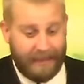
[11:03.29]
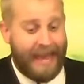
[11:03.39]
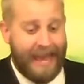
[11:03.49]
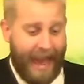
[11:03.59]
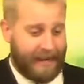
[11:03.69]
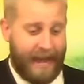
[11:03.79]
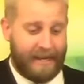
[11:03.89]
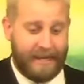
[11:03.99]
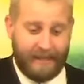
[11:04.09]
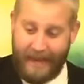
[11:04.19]
they had the
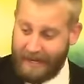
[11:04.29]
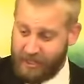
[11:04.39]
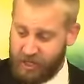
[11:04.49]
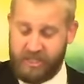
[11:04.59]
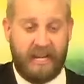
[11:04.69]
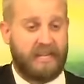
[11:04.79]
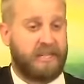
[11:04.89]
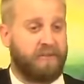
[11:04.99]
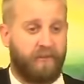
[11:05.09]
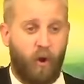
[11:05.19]
idea that it just gets
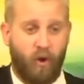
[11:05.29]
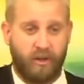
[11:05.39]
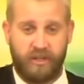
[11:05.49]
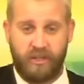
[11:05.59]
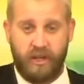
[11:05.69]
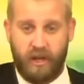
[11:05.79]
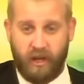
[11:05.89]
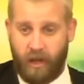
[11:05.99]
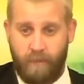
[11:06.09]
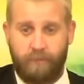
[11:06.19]
enforced
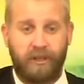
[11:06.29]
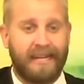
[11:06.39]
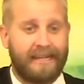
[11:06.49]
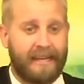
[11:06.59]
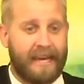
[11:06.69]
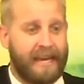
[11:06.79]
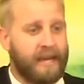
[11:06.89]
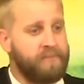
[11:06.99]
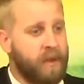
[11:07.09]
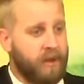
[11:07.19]

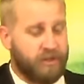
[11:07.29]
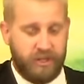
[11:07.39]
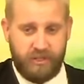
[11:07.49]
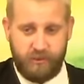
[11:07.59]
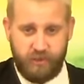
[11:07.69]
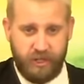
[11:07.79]
completely just,